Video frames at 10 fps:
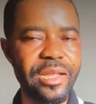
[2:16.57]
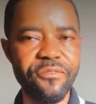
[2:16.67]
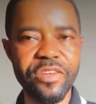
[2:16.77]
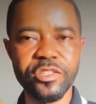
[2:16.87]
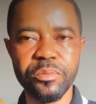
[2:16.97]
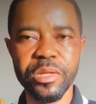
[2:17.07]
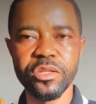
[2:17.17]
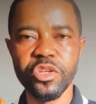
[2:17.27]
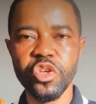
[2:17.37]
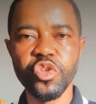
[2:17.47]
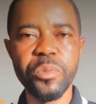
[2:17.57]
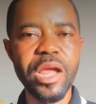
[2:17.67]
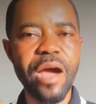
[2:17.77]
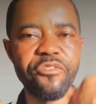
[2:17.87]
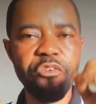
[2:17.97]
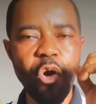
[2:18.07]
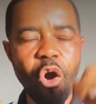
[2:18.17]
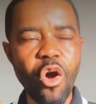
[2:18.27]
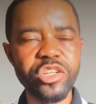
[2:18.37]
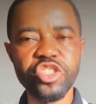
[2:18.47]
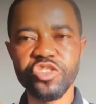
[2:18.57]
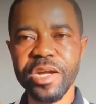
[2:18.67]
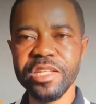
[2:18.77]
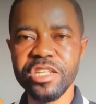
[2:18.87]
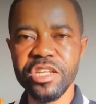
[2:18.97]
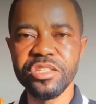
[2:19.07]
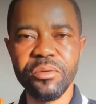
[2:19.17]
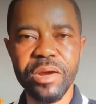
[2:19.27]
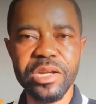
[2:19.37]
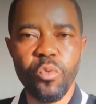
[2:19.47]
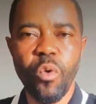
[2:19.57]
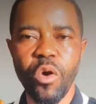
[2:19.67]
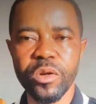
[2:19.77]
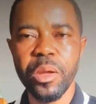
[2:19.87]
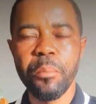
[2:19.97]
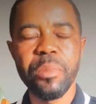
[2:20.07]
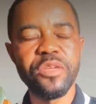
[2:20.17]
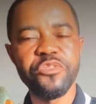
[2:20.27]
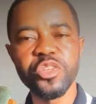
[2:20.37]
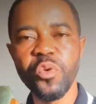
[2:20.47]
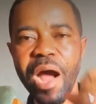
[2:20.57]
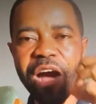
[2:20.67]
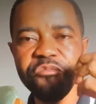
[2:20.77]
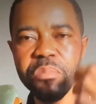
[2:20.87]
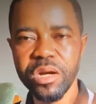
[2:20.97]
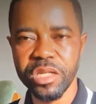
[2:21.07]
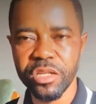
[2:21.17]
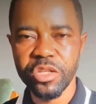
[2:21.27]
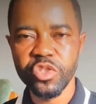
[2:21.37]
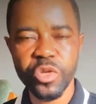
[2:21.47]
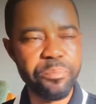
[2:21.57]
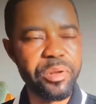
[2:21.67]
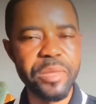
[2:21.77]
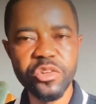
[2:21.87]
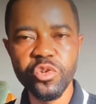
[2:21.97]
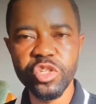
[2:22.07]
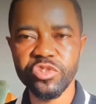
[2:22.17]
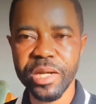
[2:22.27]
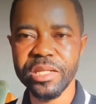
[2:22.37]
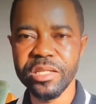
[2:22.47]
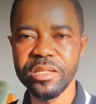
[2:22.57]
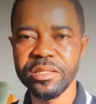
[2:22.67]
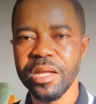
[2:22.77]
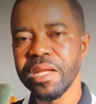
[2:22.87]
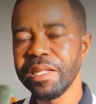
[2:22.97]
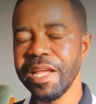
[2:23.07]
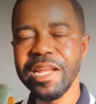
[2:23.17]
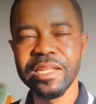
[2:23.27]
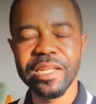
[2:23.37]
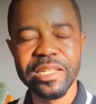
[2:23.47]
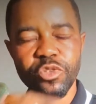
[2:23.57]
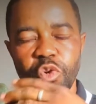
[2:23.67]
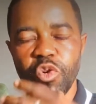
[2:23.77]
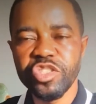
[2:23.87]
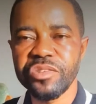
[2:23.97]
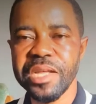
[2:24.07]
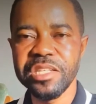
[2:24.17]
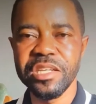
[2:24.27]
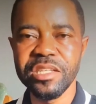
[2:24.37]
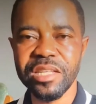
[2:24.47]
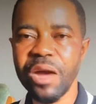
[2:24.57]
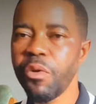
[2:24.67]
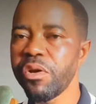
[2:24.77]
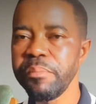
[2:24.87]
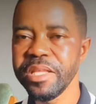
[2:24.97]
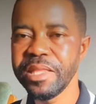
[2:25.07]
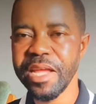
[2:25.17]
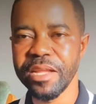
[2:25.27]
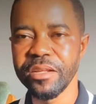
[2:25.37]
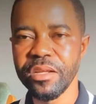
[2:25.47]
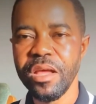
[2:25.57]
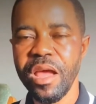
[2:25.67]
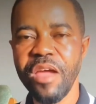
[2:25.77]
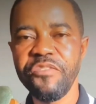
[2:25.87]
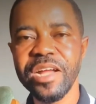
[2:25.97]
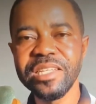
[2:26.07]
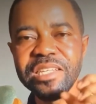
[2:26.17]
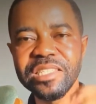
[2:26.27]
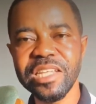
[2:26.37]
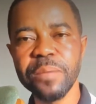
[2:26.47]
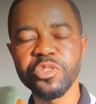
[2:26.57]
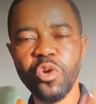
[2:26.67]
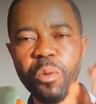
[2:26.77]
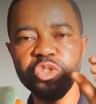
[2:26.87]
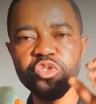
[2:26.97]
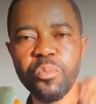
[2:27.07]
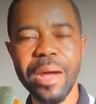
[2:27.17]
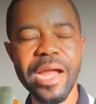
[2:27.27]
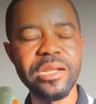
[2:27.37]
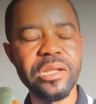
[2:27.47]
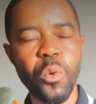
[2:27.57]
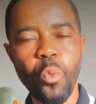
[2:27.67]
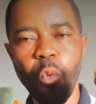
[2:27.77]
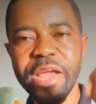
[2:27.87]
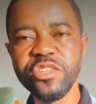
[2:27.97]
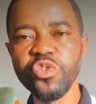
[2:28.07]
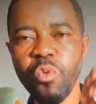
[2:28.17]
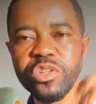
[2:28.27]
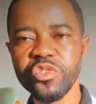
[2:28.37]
the investment. You may have all the strategies around the world, but if you don't have money to implement those strategies, then those strategies are going to be dead. In fact, these steps comes to mind when you want